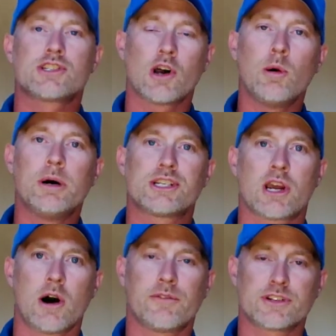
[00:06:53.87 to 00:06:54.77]
So much
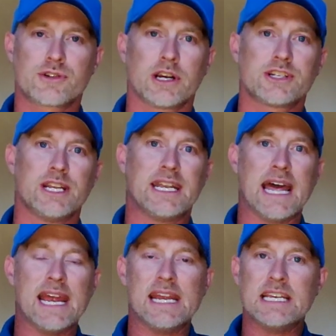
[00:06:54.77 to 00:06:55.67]
golf instruction
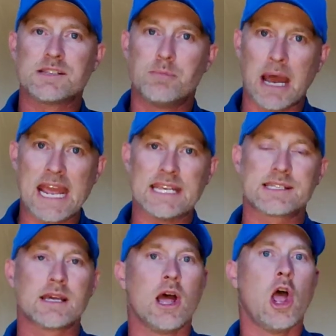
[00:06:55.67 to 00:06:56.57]
today is
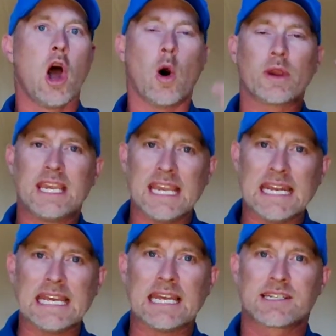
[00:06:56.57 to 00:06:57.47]
based on
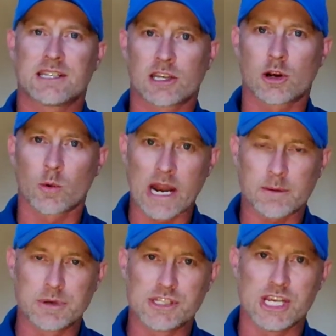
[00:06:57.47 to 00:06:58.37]
getting into the
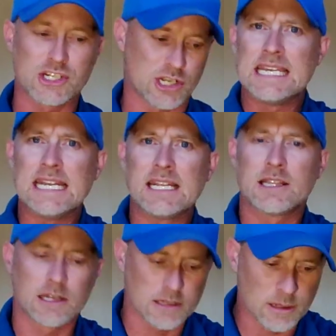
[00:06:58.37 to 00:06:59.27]
correct positions, getting
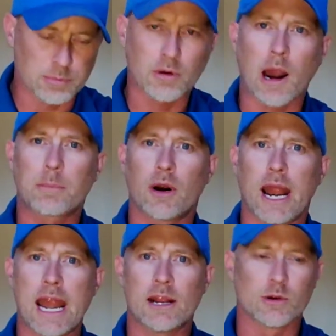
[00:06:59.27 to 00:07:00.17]
the proper
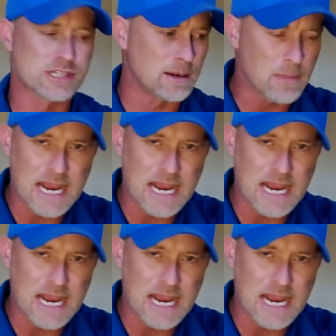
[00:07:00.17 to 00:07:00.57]
angles and